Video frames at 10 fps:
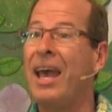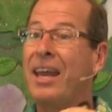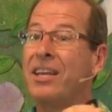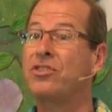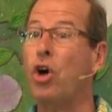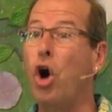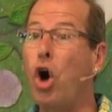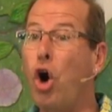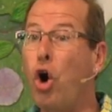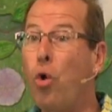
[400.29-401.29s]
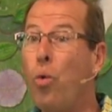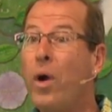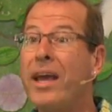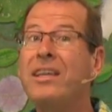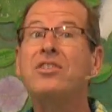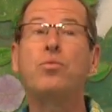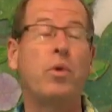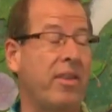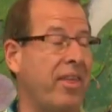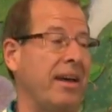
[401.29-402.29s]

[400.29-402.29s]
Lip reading: and it's always with